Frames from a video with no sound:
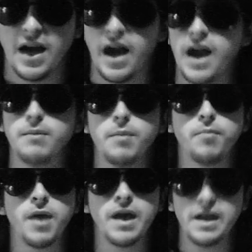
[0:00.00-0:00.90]
I am a
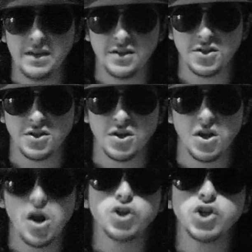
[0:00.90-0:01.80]
page,
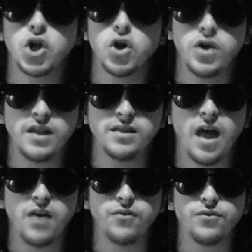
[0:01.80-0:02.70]
turning
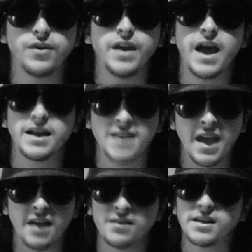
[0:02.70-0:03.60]
life and
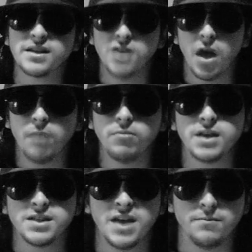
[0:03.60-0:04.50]
exhaling numb
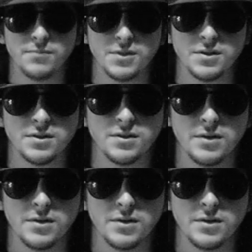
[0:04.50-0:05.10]
attempts.